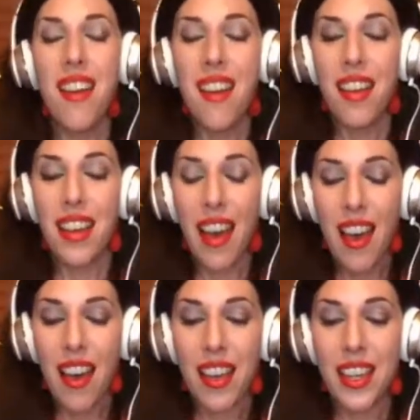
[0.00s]

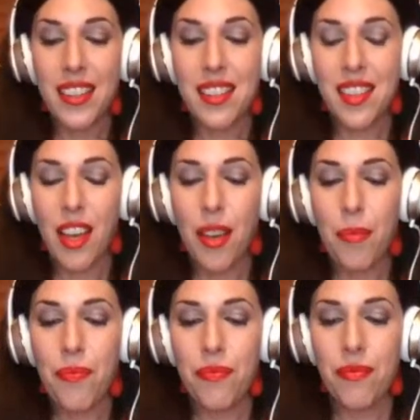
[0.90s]
yeah, it's
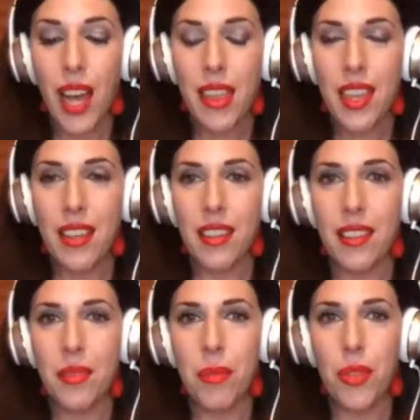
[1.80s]
I think
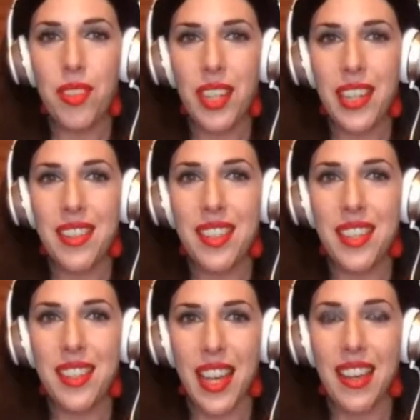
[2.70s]
most kids
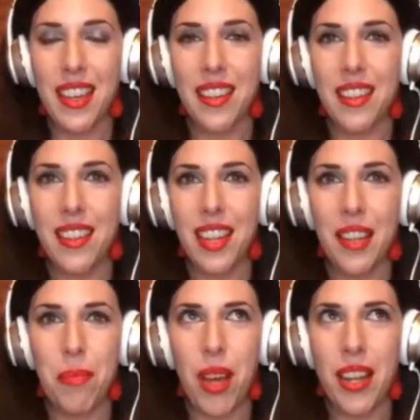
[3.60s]
can take it.
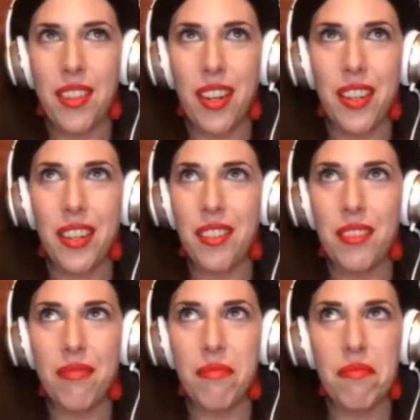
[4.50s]
Like my daughter,
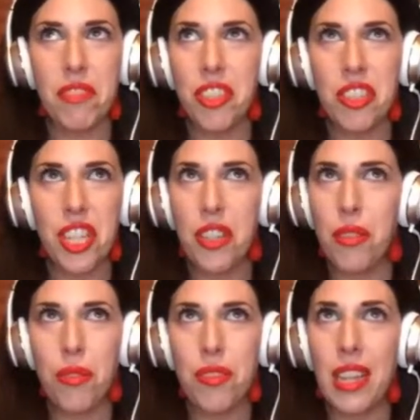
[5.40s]
she knows a